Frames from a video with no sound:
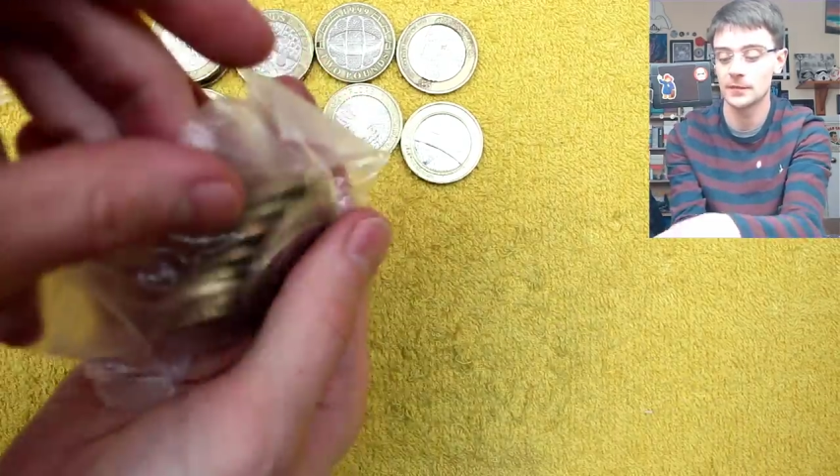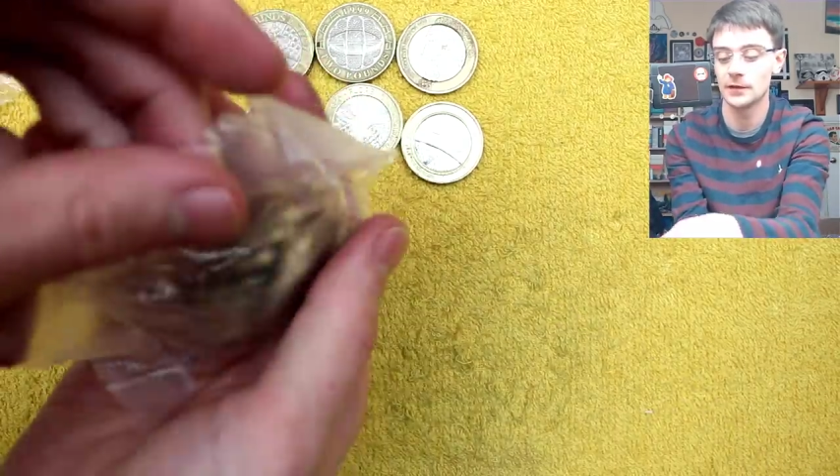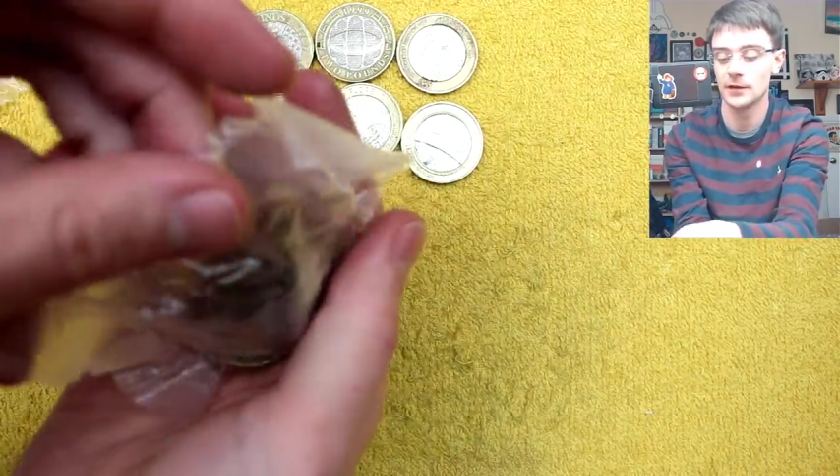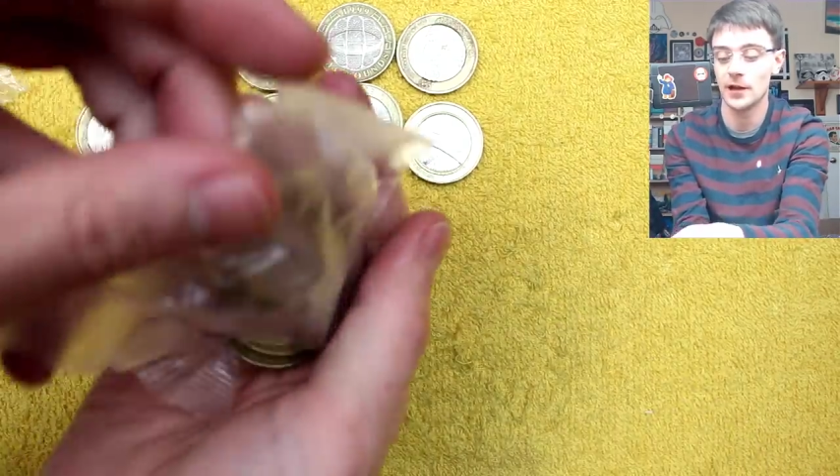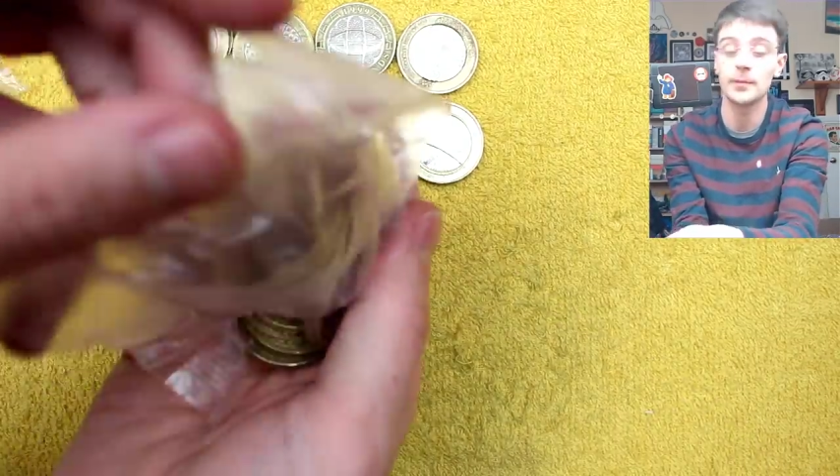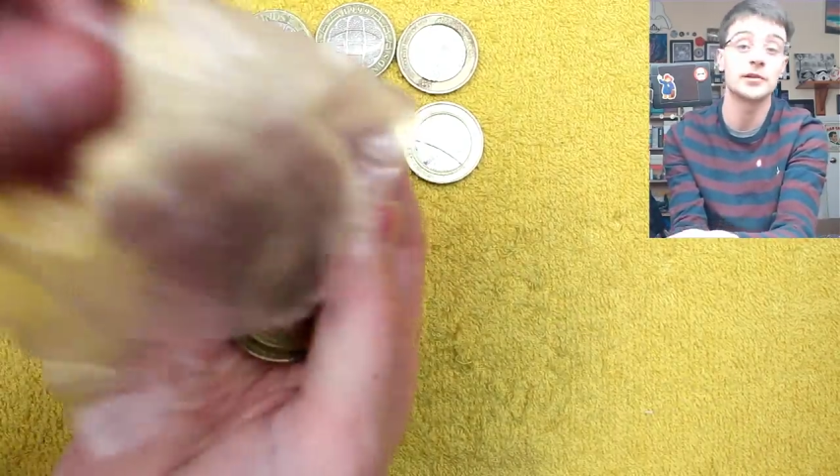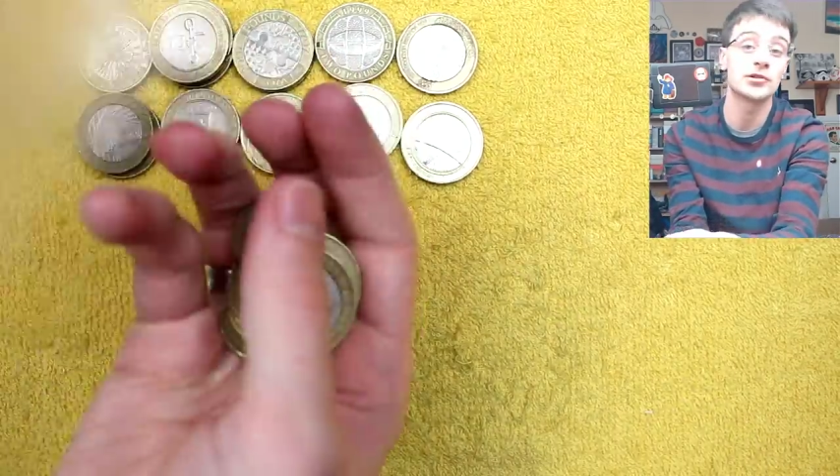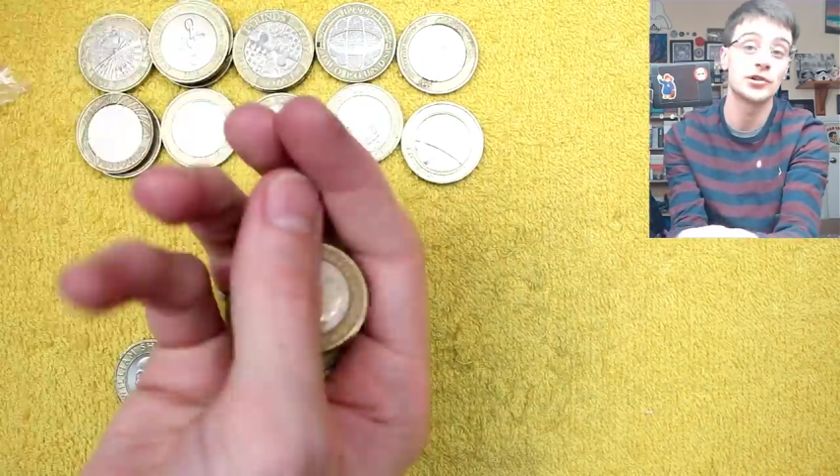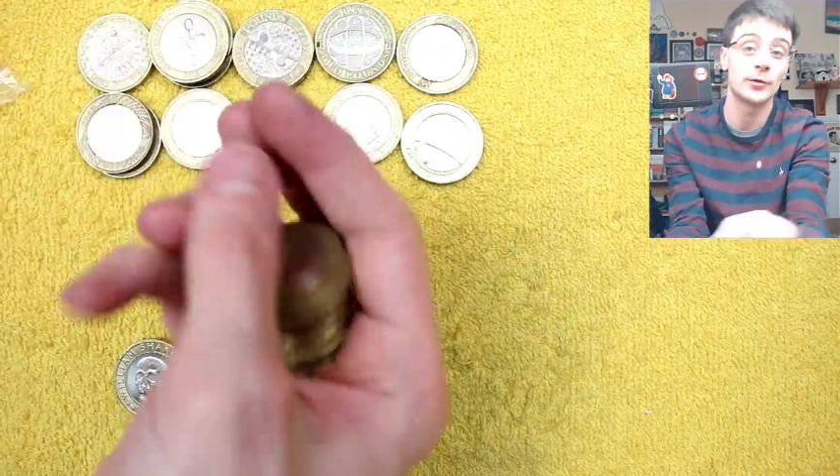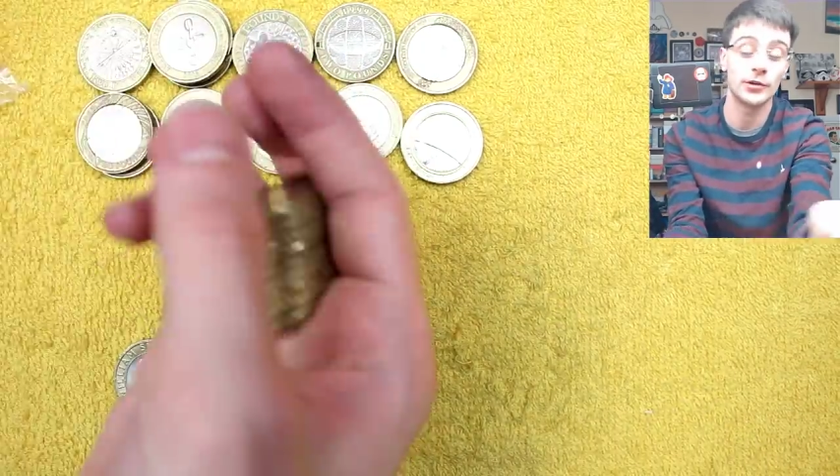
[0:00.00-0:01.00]
I'd be
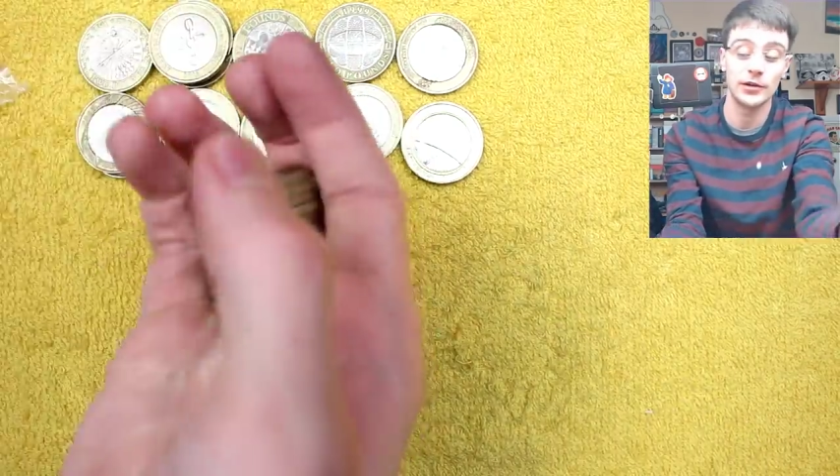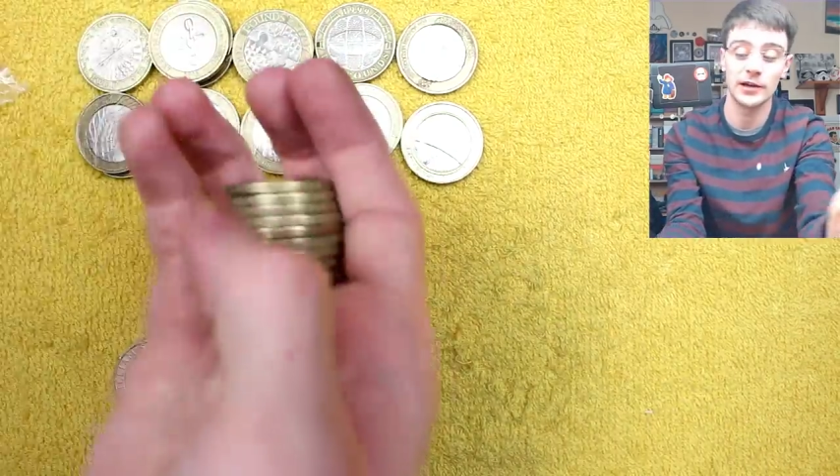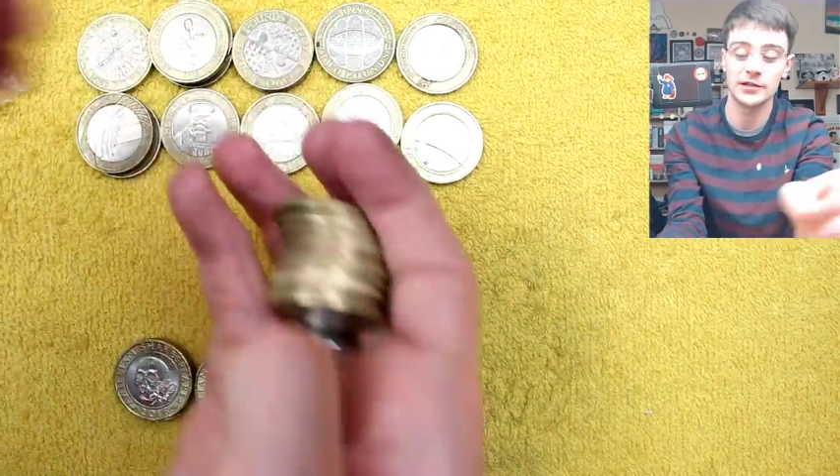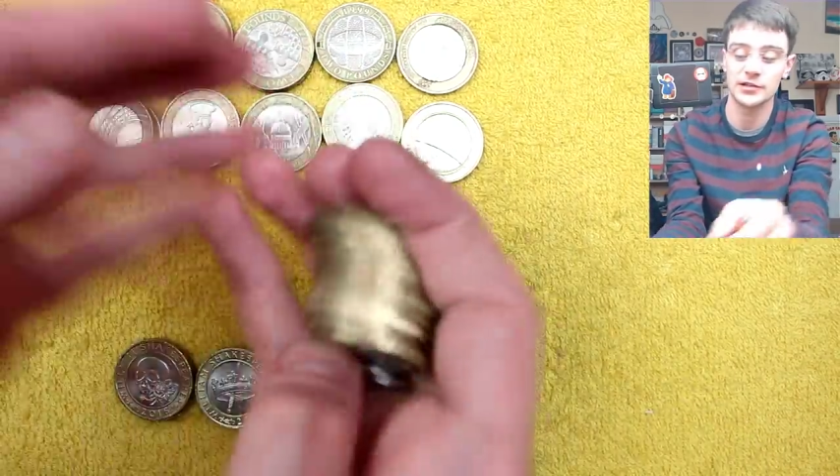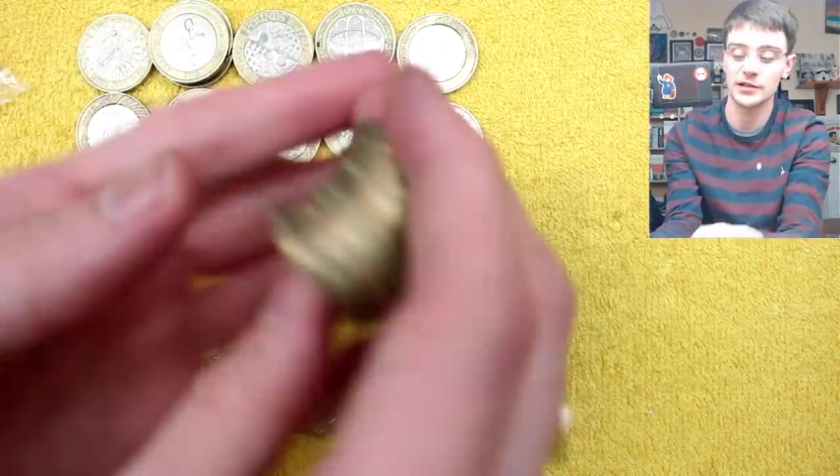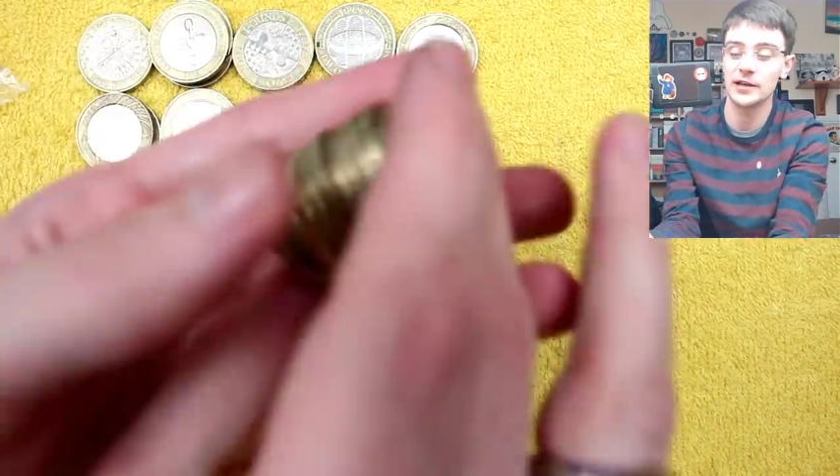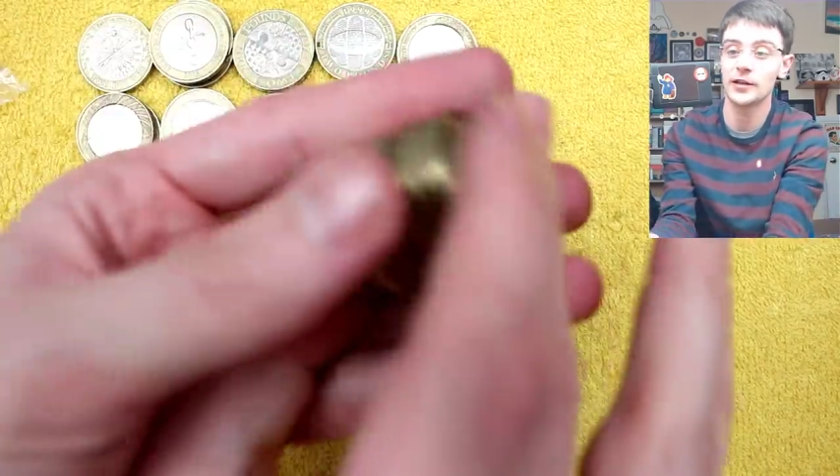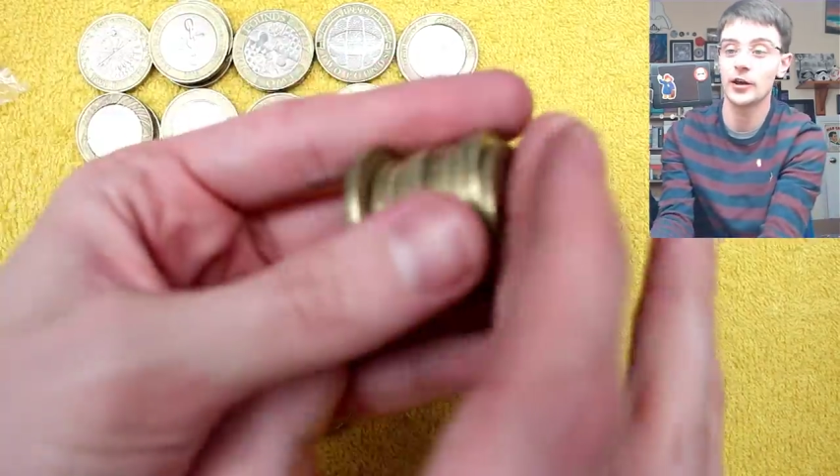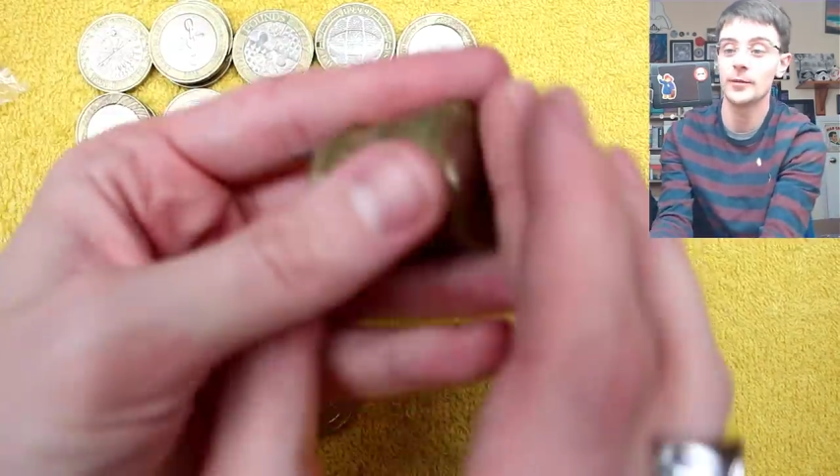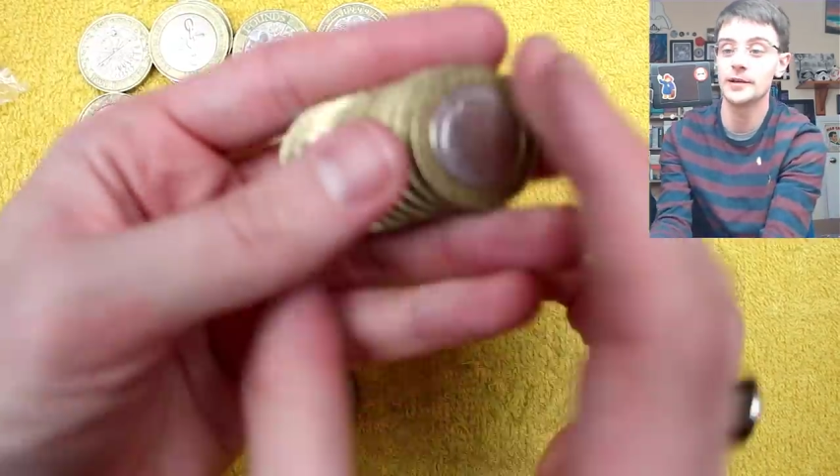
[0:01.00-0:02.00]
interested to know what you guys in the
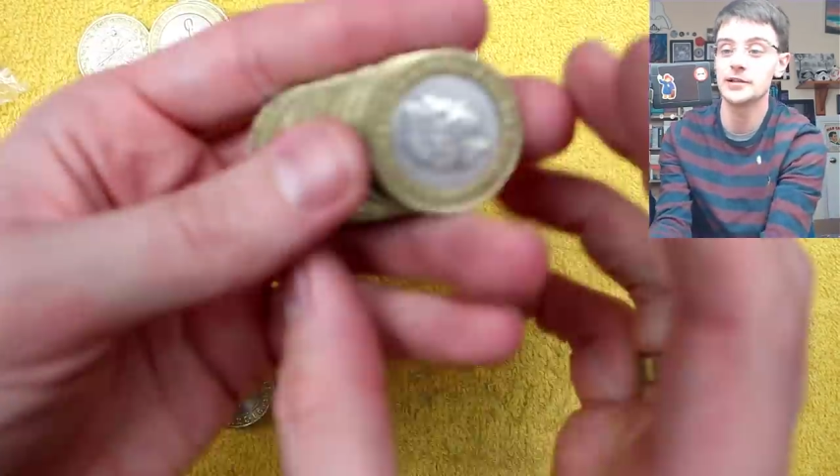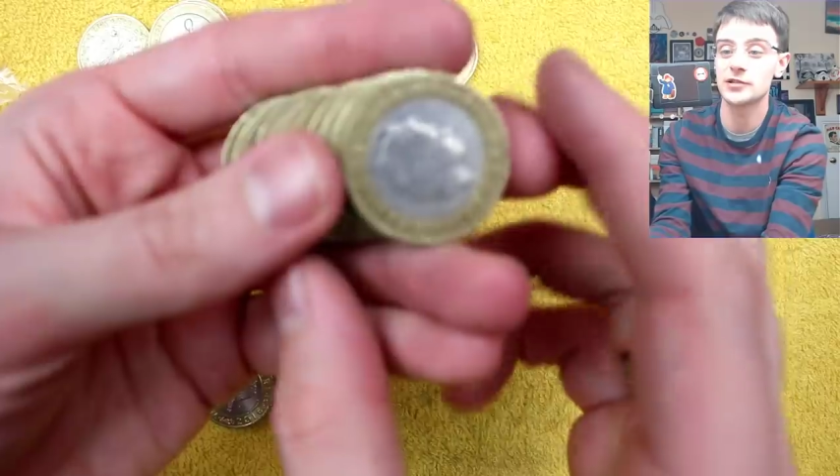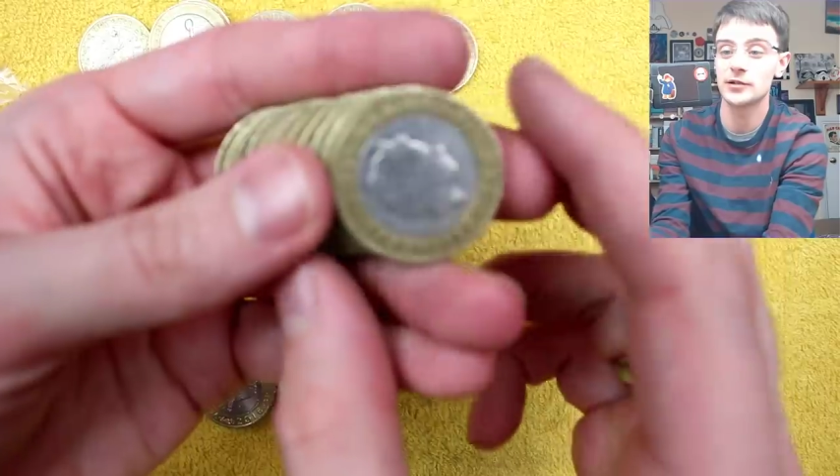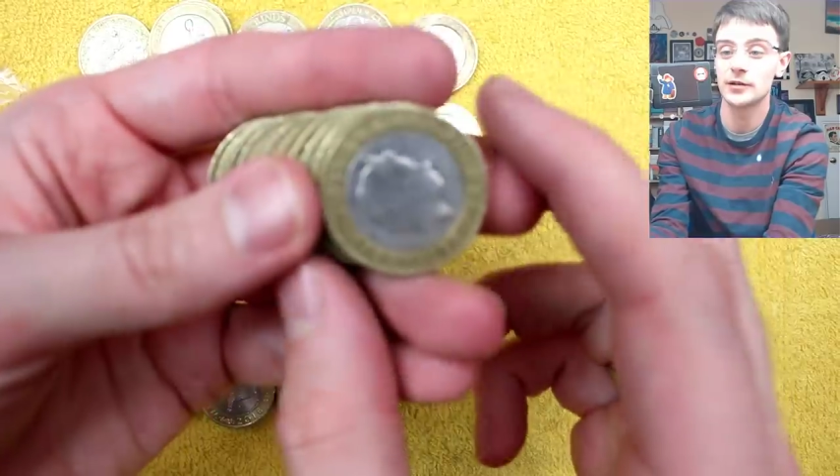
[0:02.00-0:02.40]
comments